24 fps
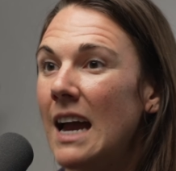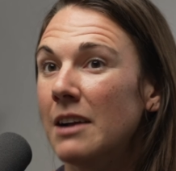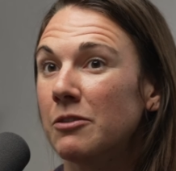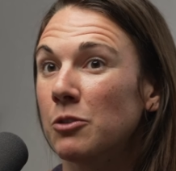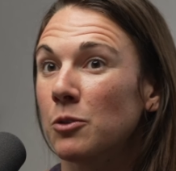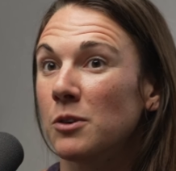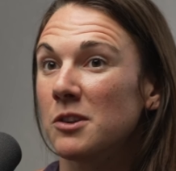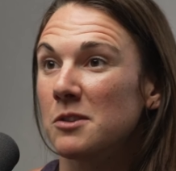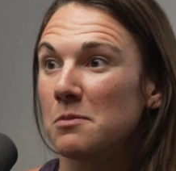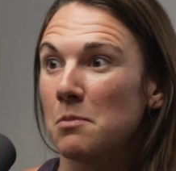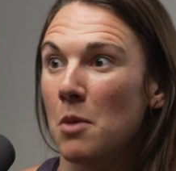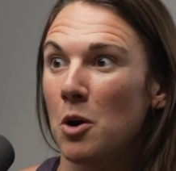
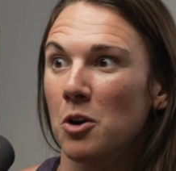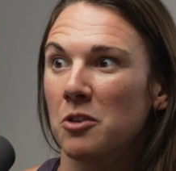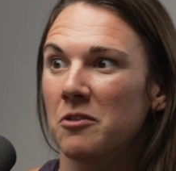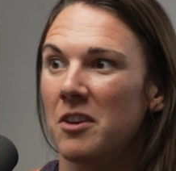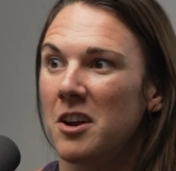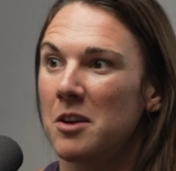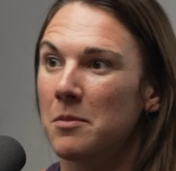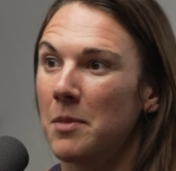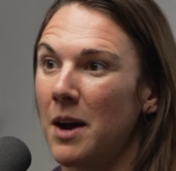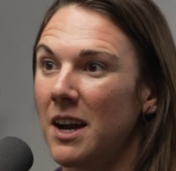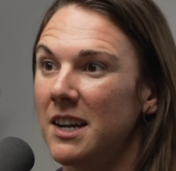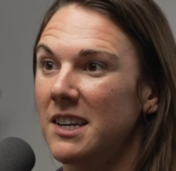everyone's
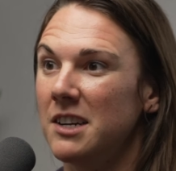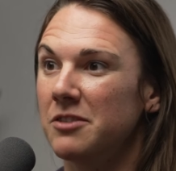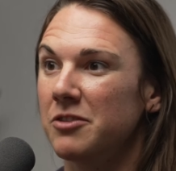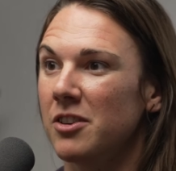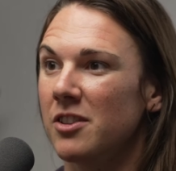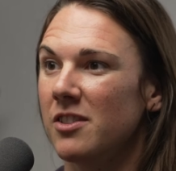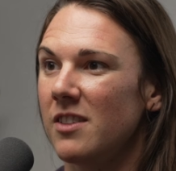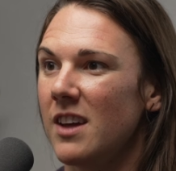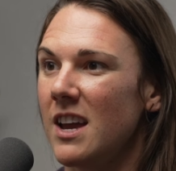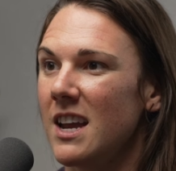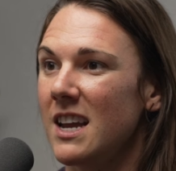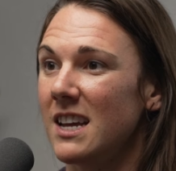motivated by a
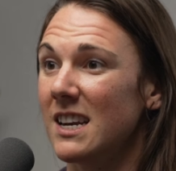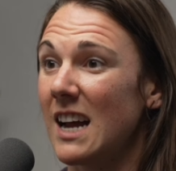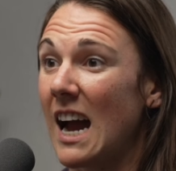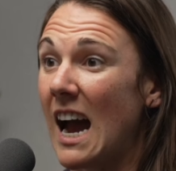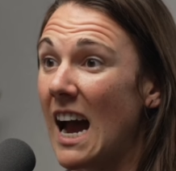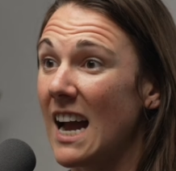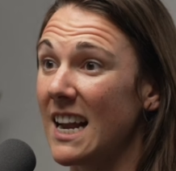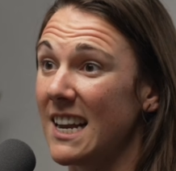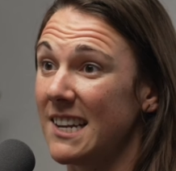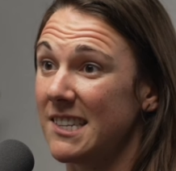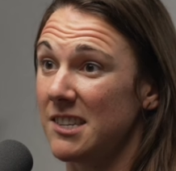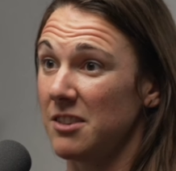different thing, and
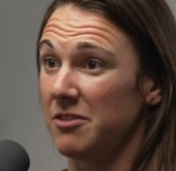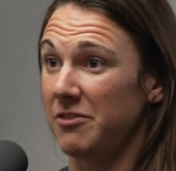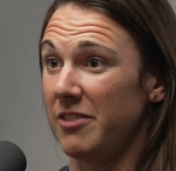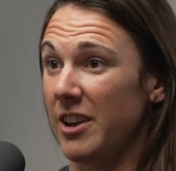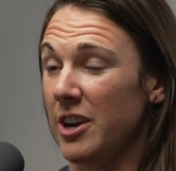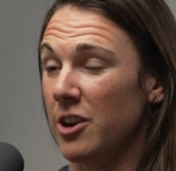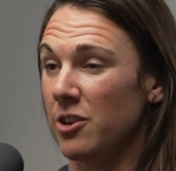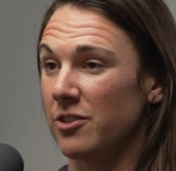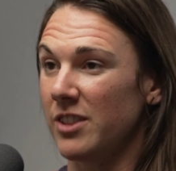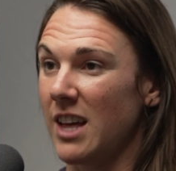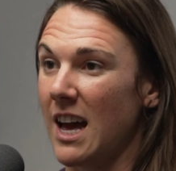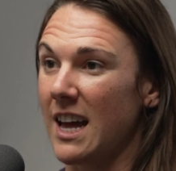I get to
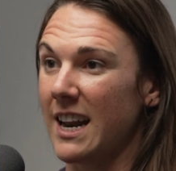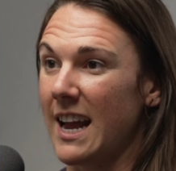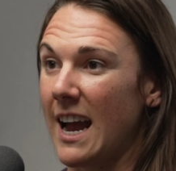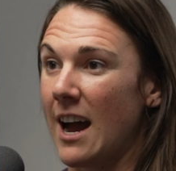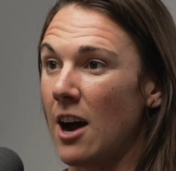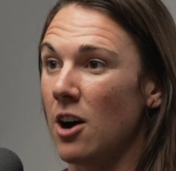figure that